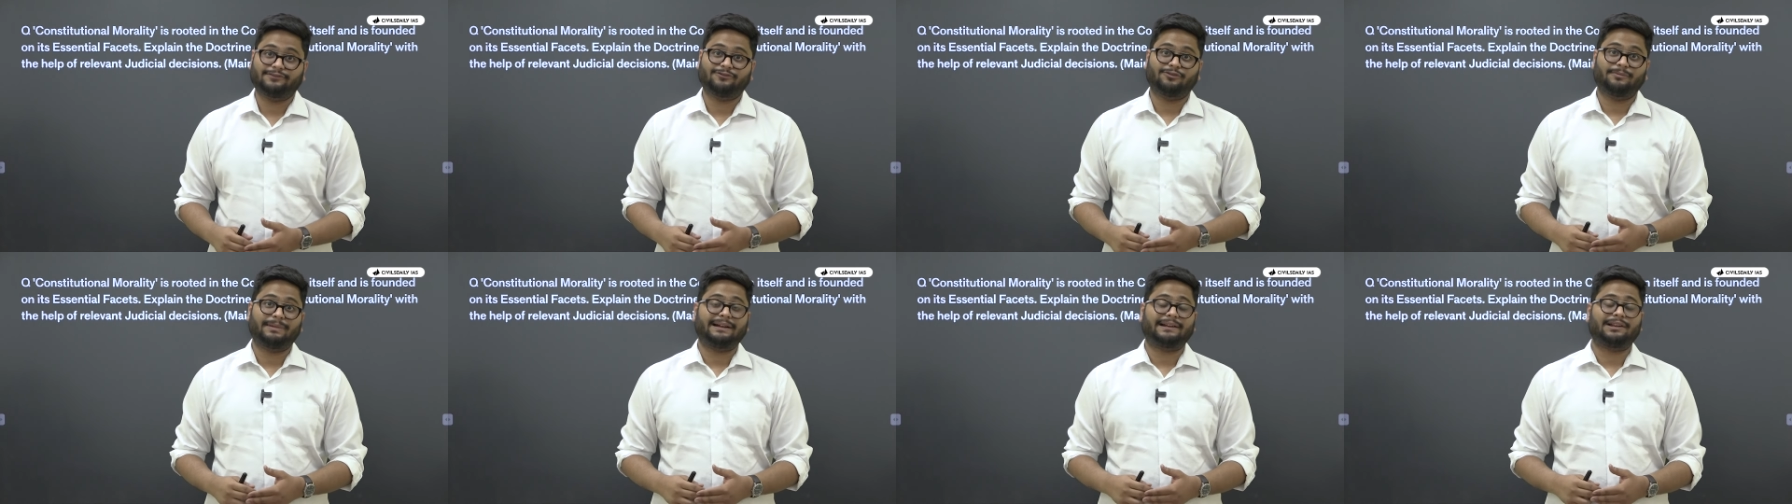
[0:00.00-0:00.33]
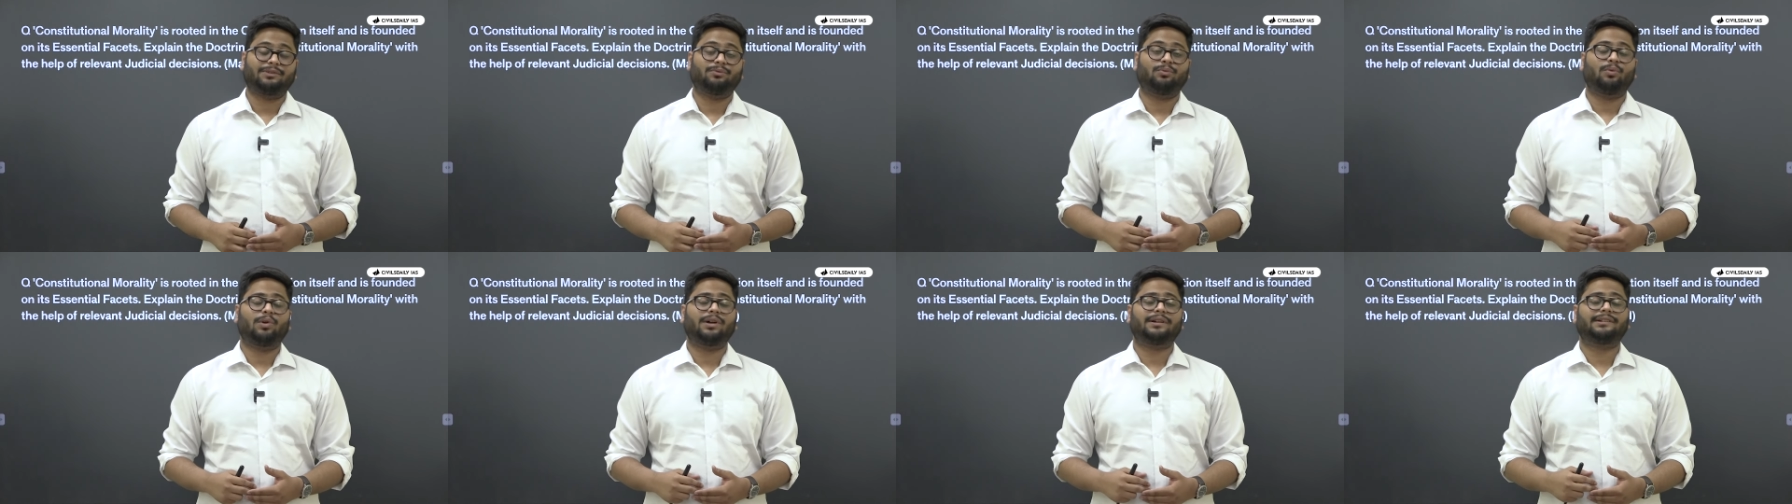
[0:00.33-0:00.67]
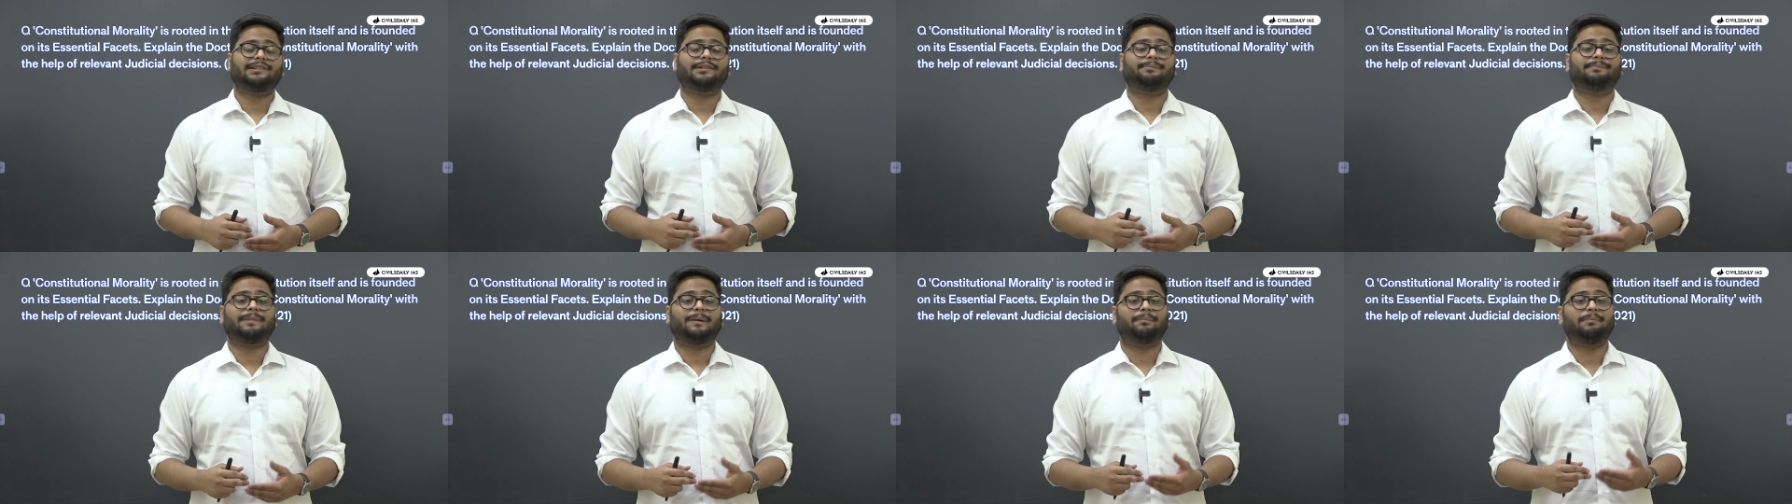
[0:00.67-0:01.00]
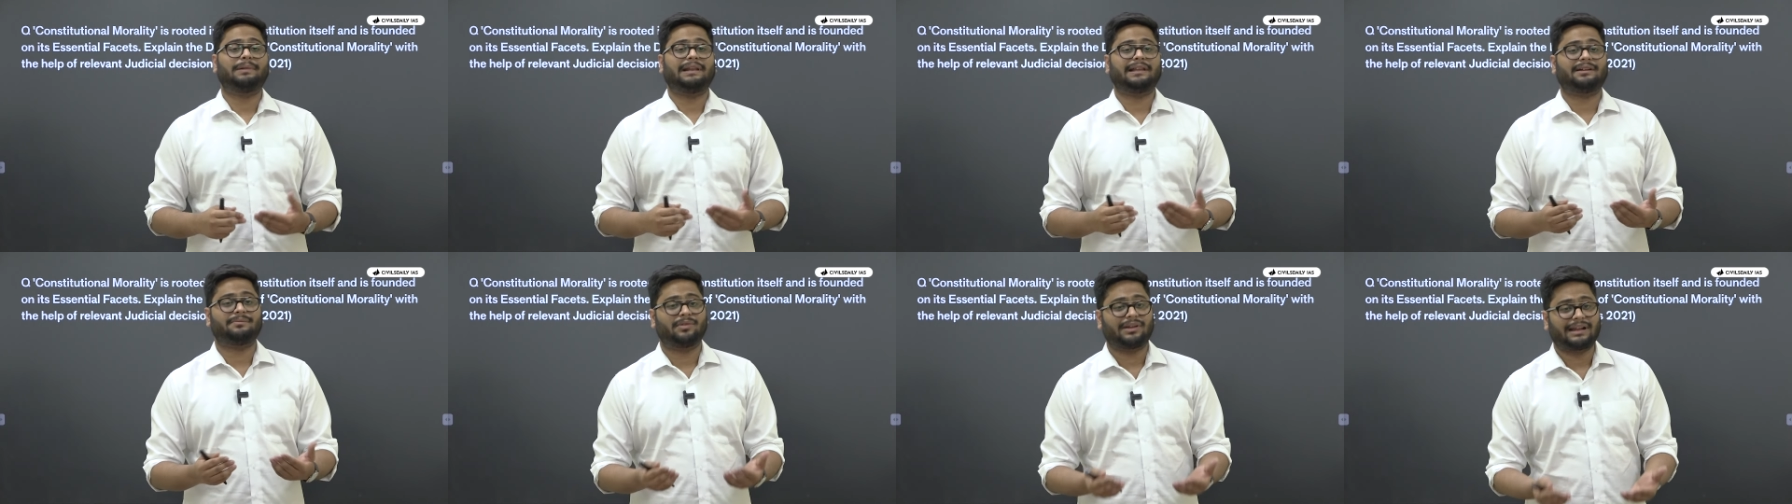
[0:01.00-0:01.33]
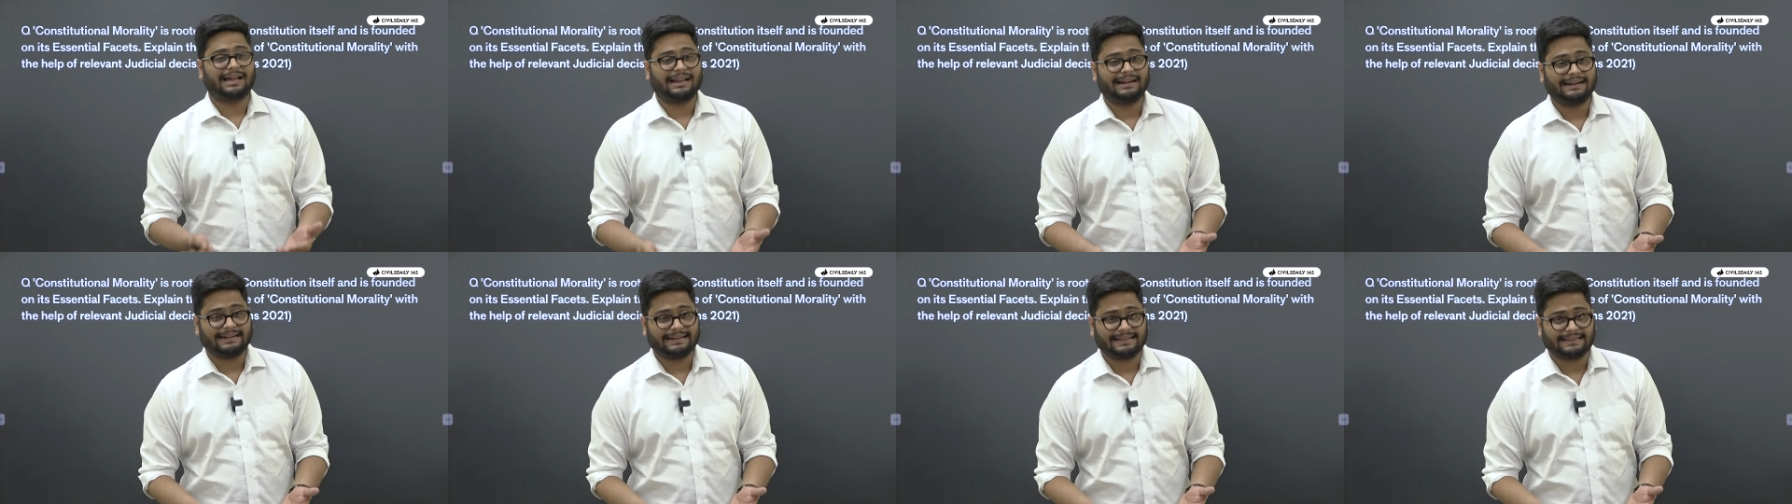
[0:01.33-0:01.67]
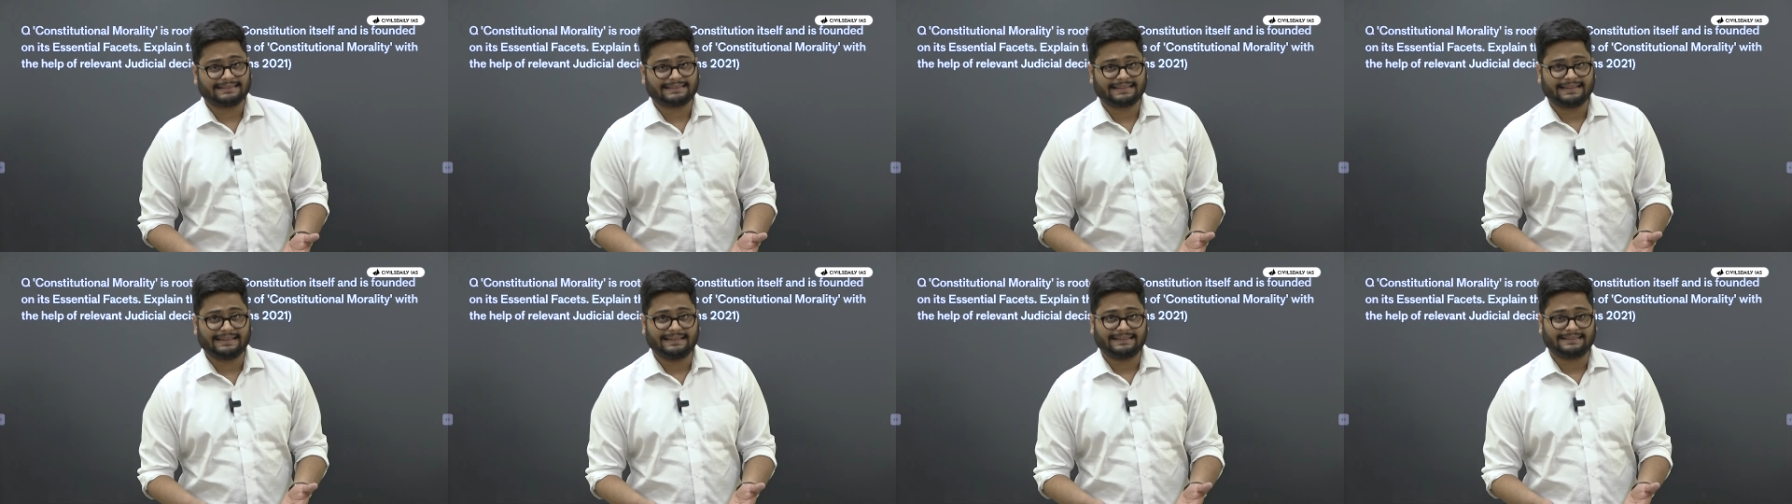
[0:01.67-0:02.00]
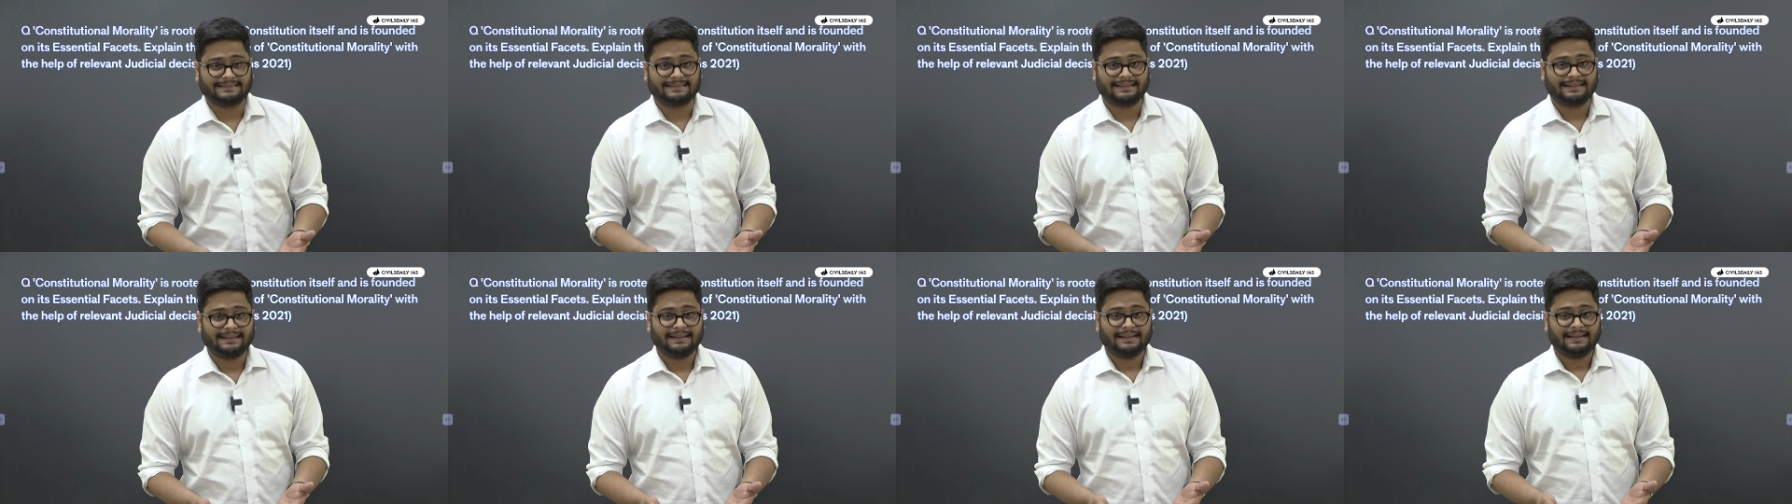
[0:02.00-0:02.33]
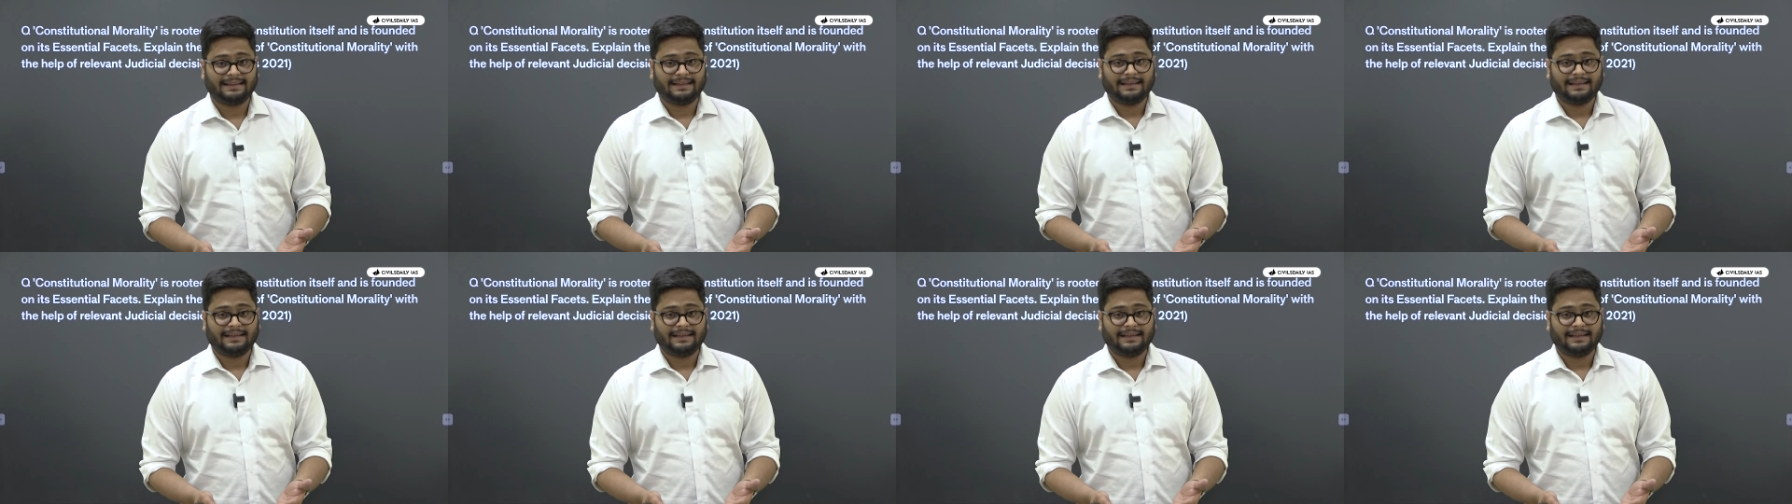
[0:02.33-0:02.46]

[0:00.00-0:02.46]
no matter what the public morality says,